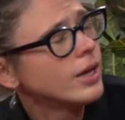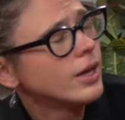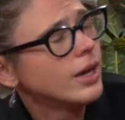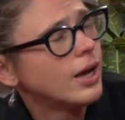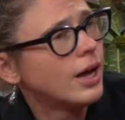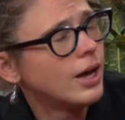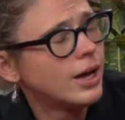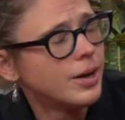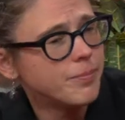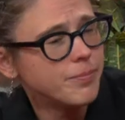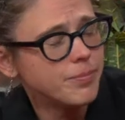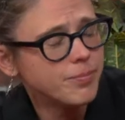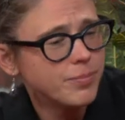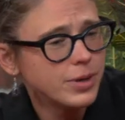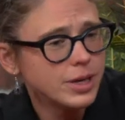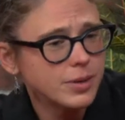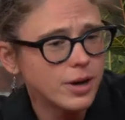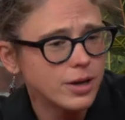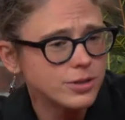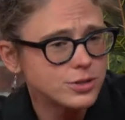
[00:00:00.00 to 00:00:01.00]
Um,
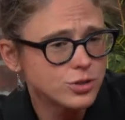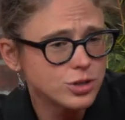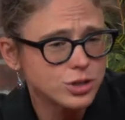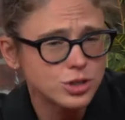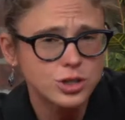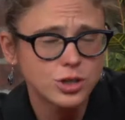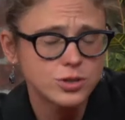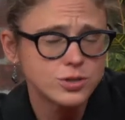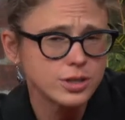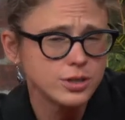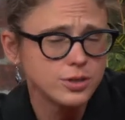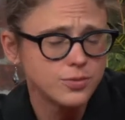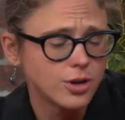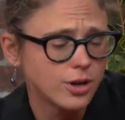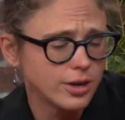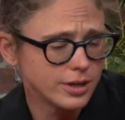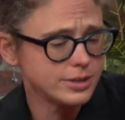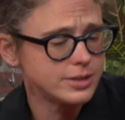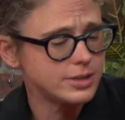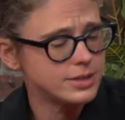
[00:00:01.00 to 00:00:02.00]
but it also just shows that you've
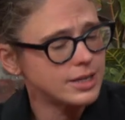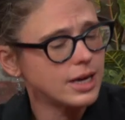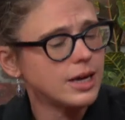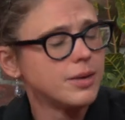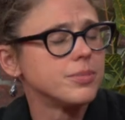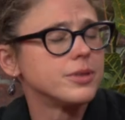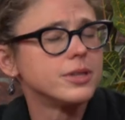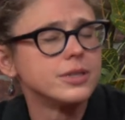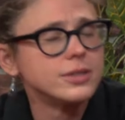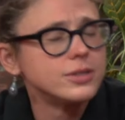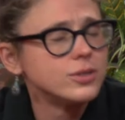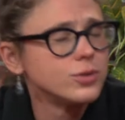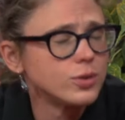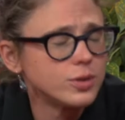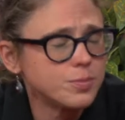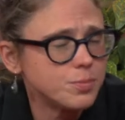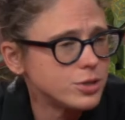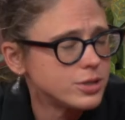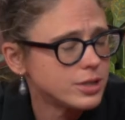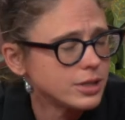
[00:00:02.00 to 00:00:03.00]
gone into depth into a
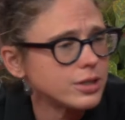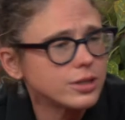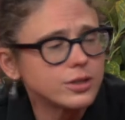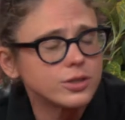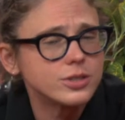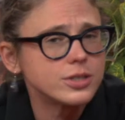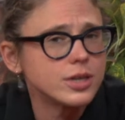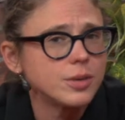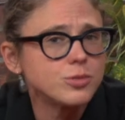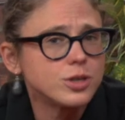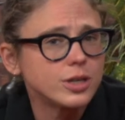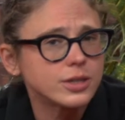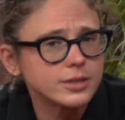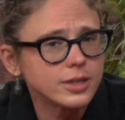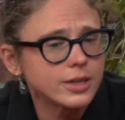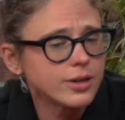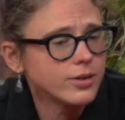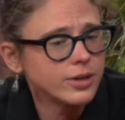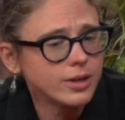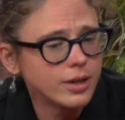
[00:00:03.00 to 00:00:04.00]
particular subject
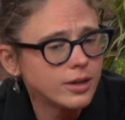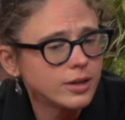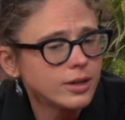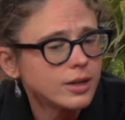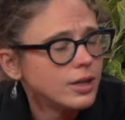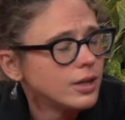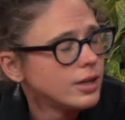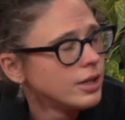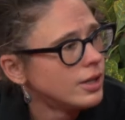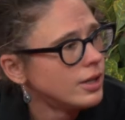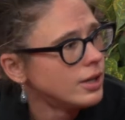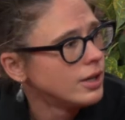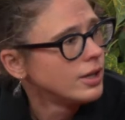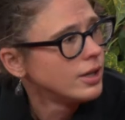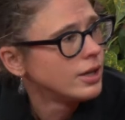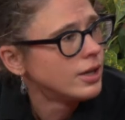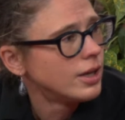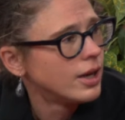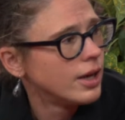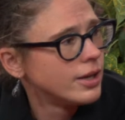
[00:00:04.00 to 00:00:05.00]
area.
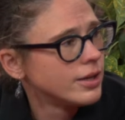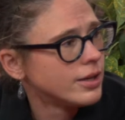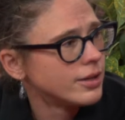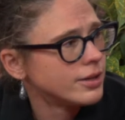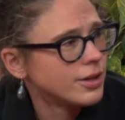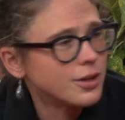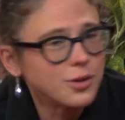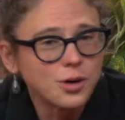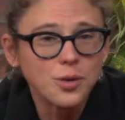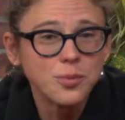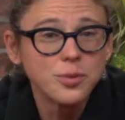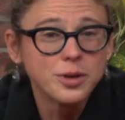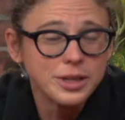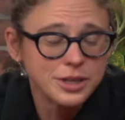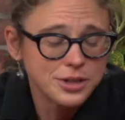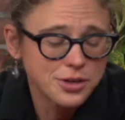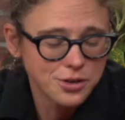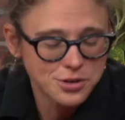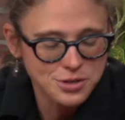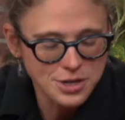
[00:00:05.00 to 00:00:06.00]
And I, I really
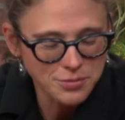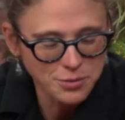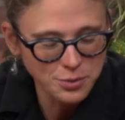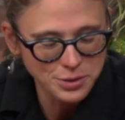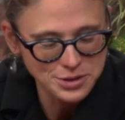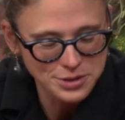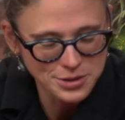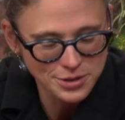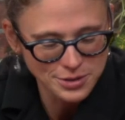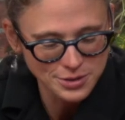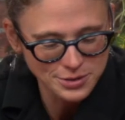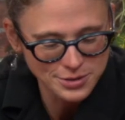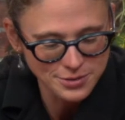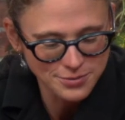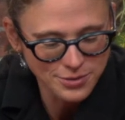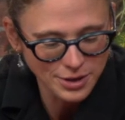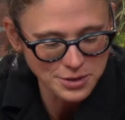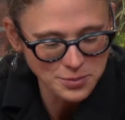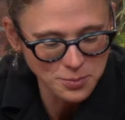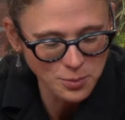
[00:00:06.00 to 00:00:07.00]
encourage everyone to, to
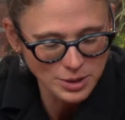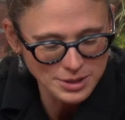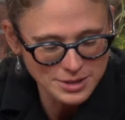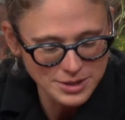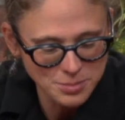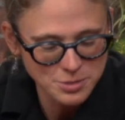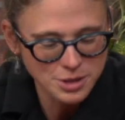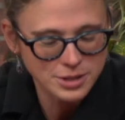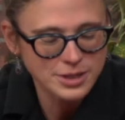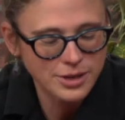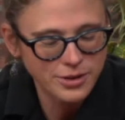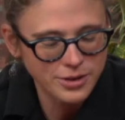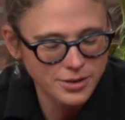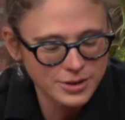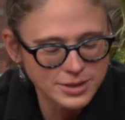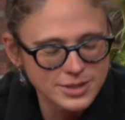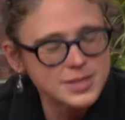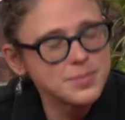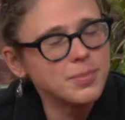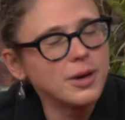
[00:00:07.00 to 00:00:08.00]
find what subject area
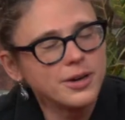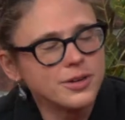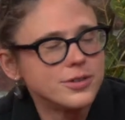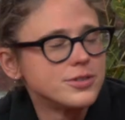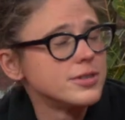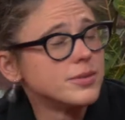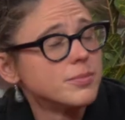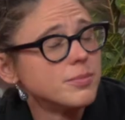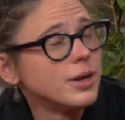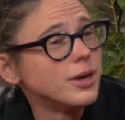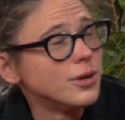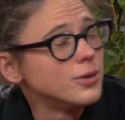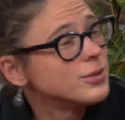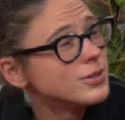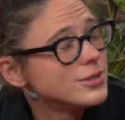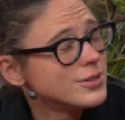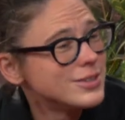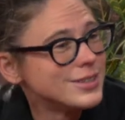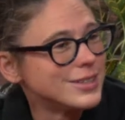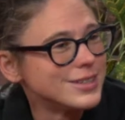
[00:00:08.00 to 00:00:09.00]
inspires them
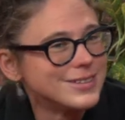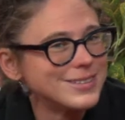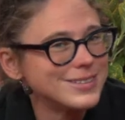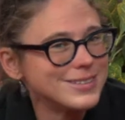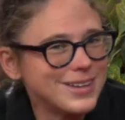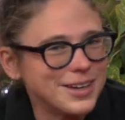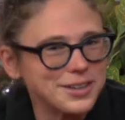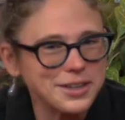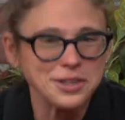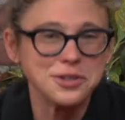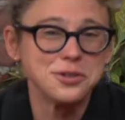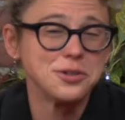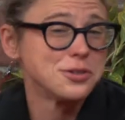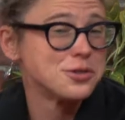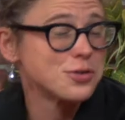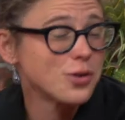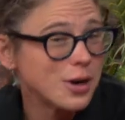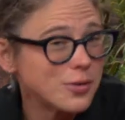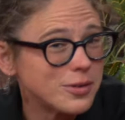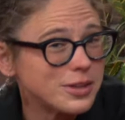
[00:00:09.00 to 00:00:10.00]
most. And I'd like you to
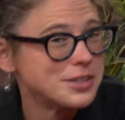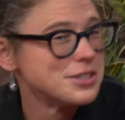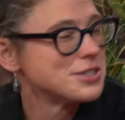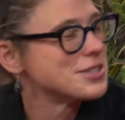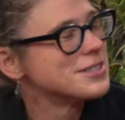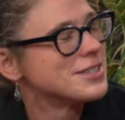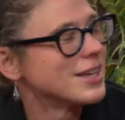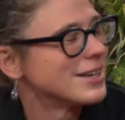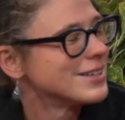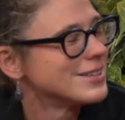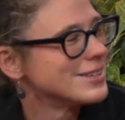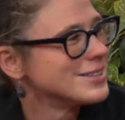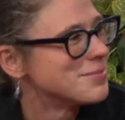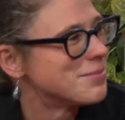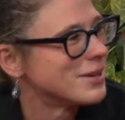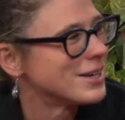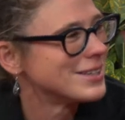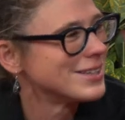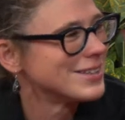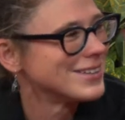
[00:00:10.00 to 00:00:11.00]
try religious studies,
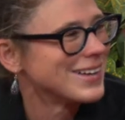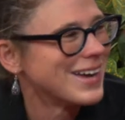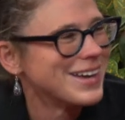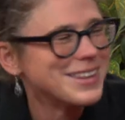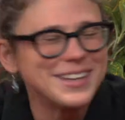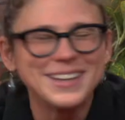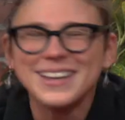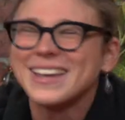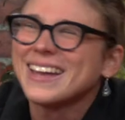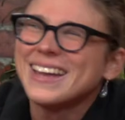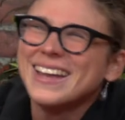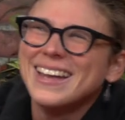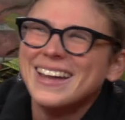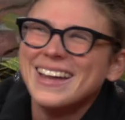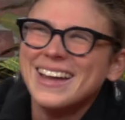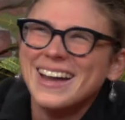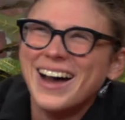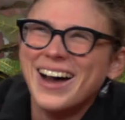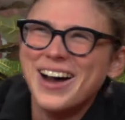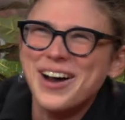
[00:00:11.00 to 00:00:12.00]
but I think, I think
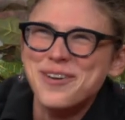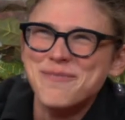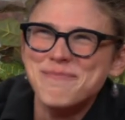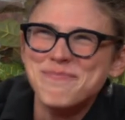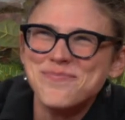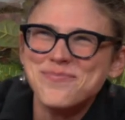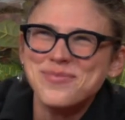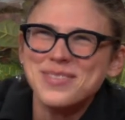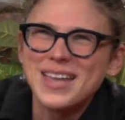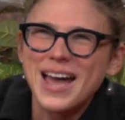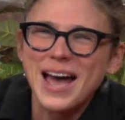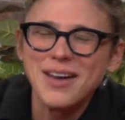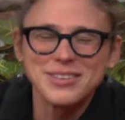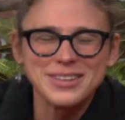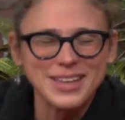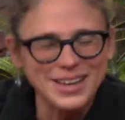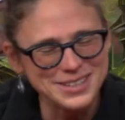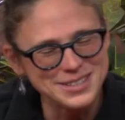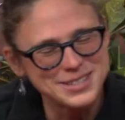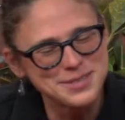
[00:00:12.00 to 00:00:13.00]
um, having
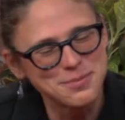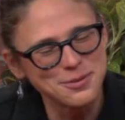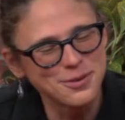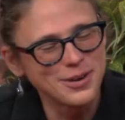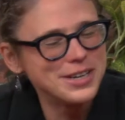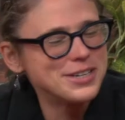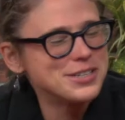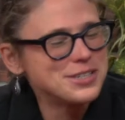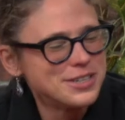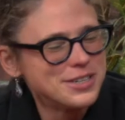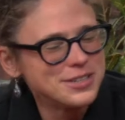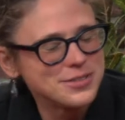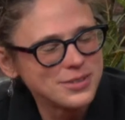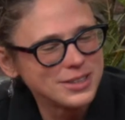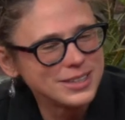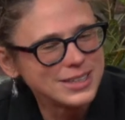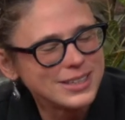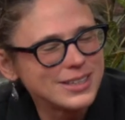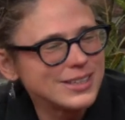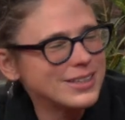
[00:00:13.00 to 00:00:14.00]
that inspiration is
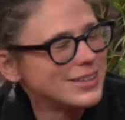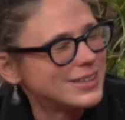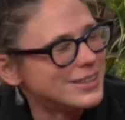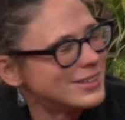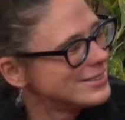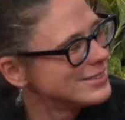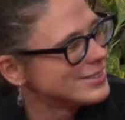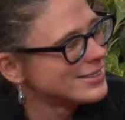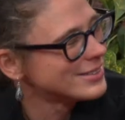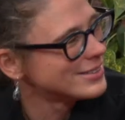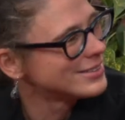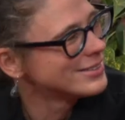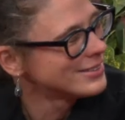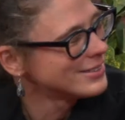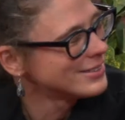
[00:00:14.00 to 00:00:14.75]
really key to,